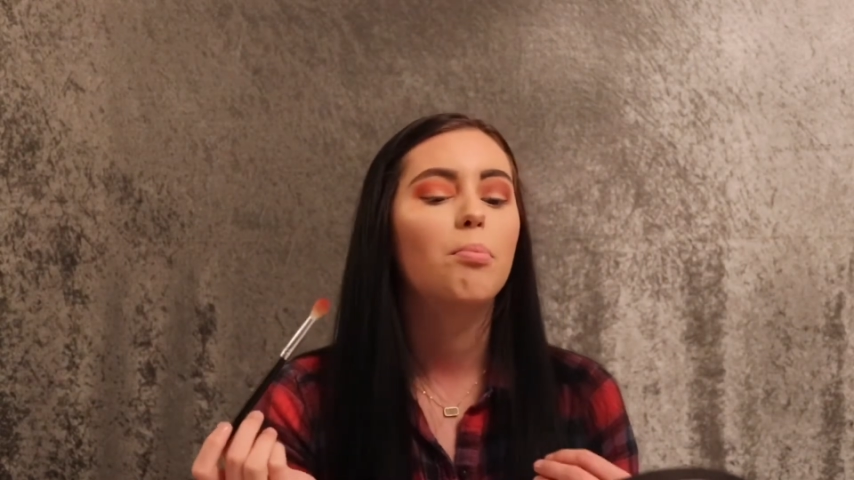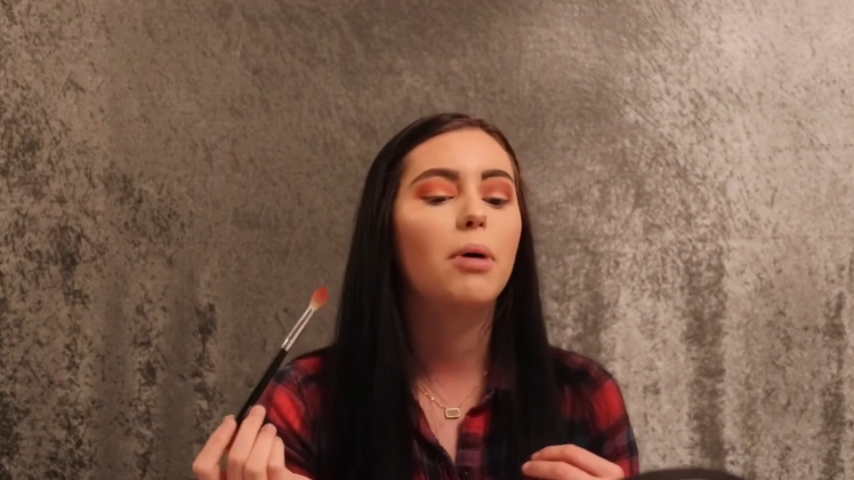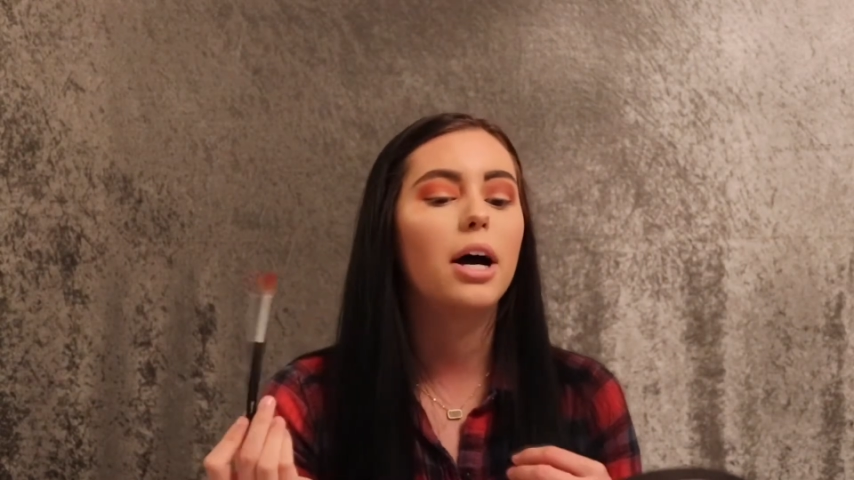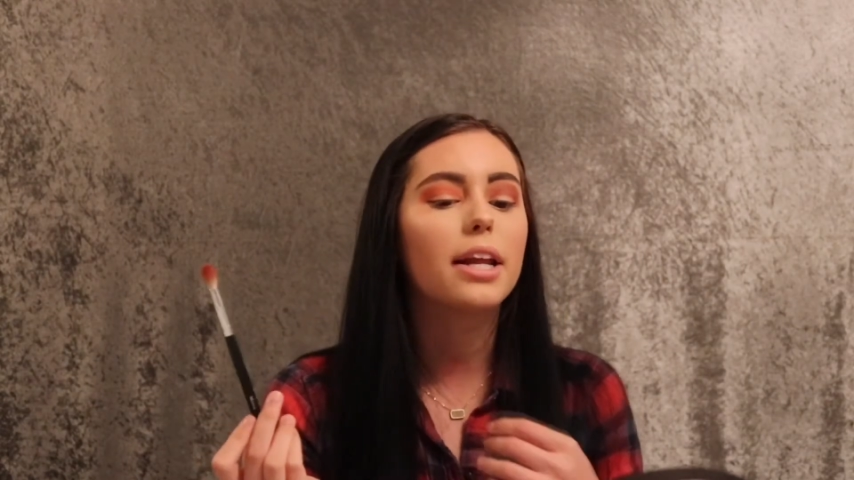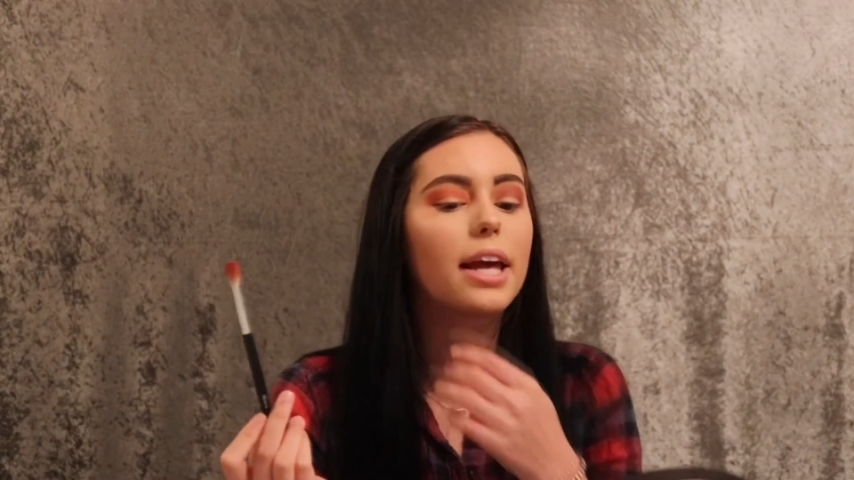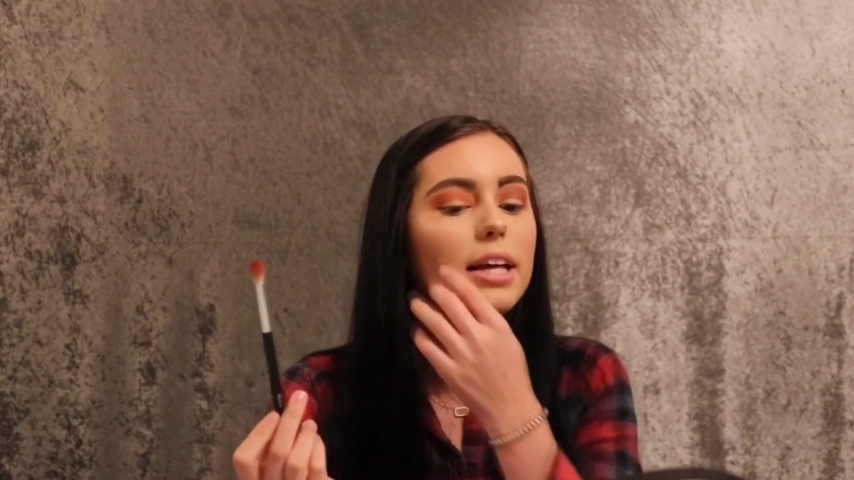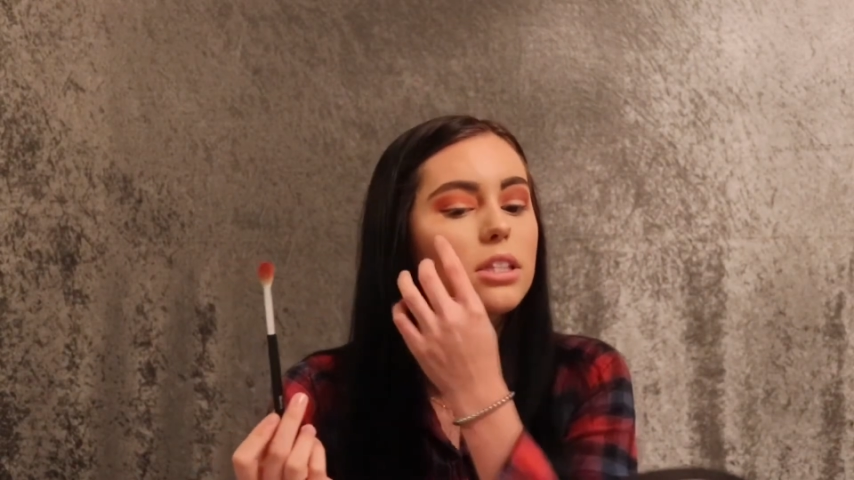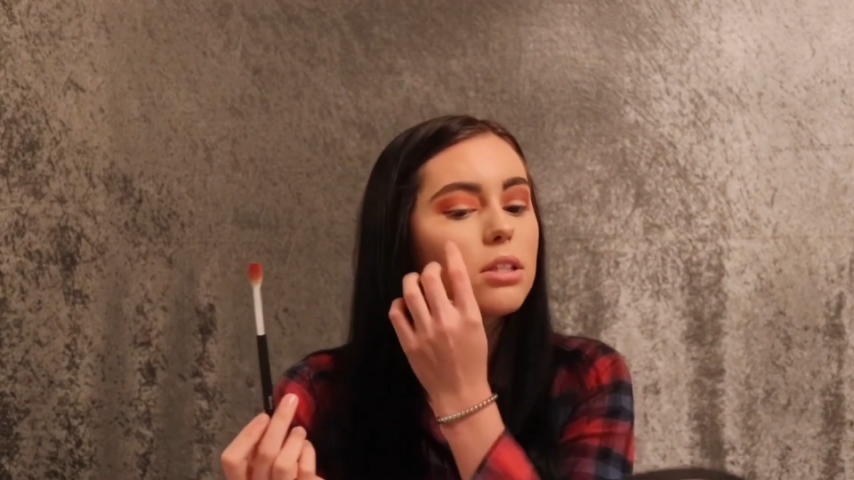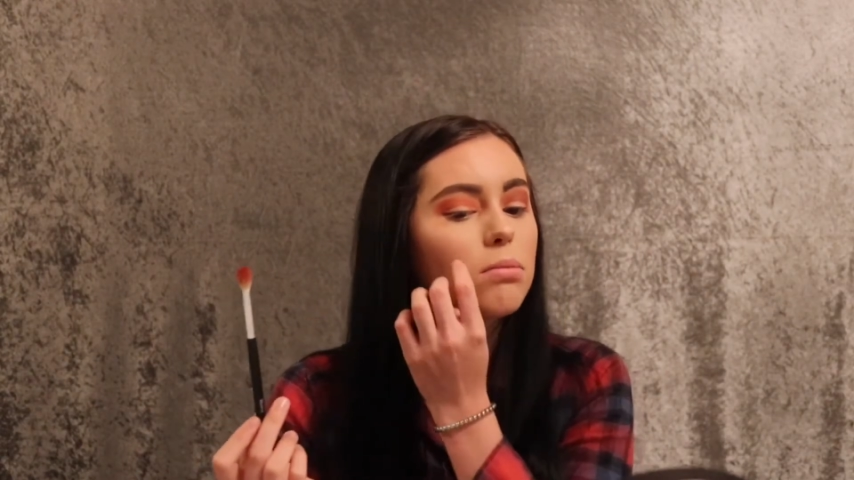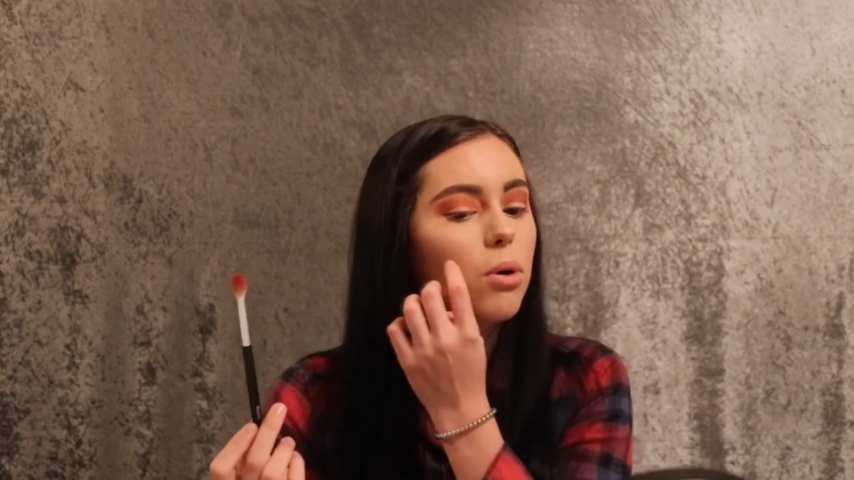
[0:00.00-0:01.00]
but
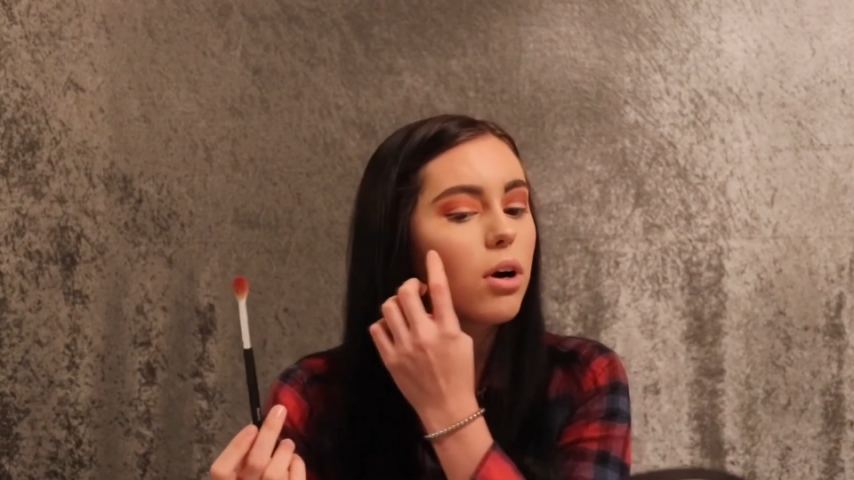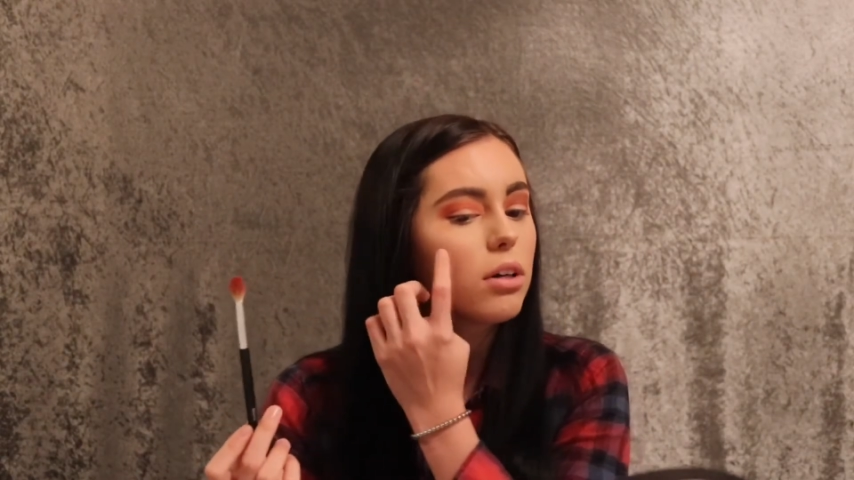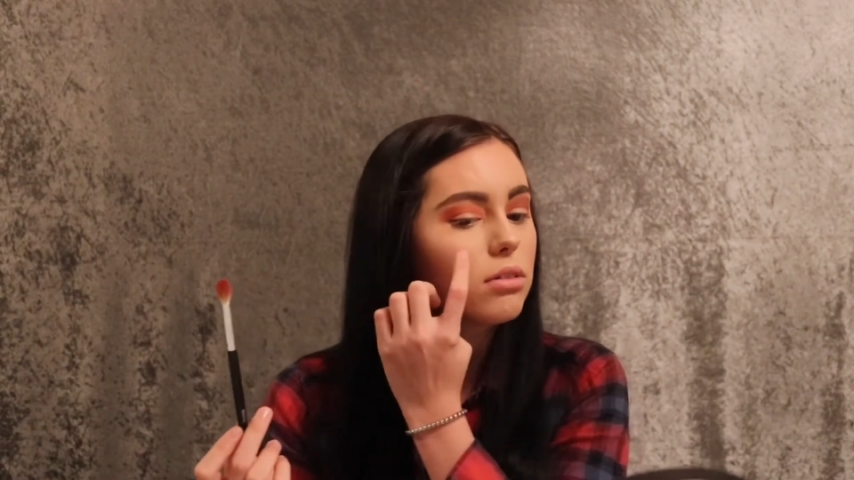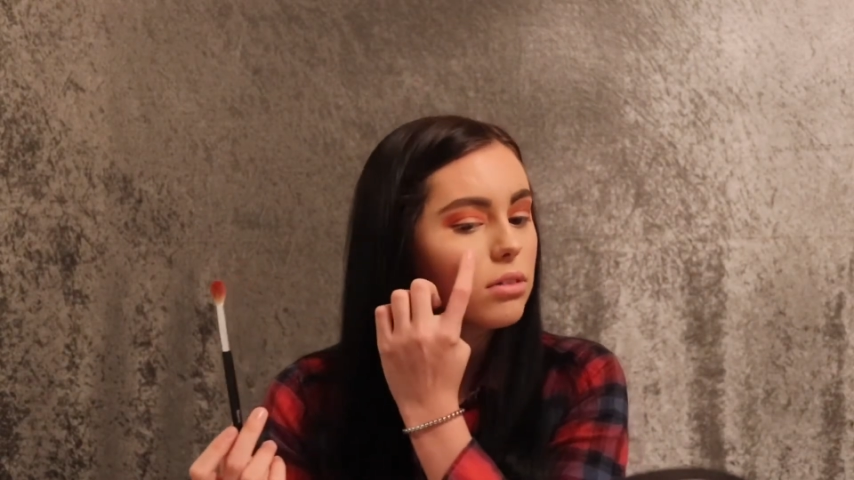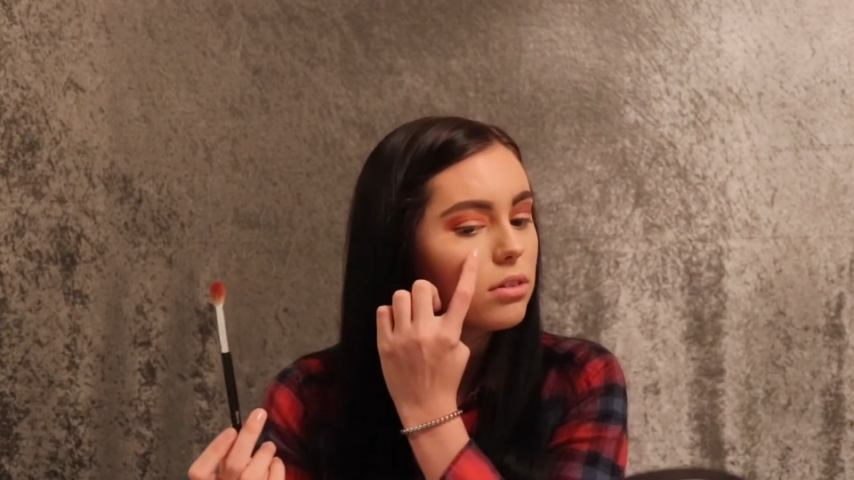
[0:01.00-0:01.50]
it's more,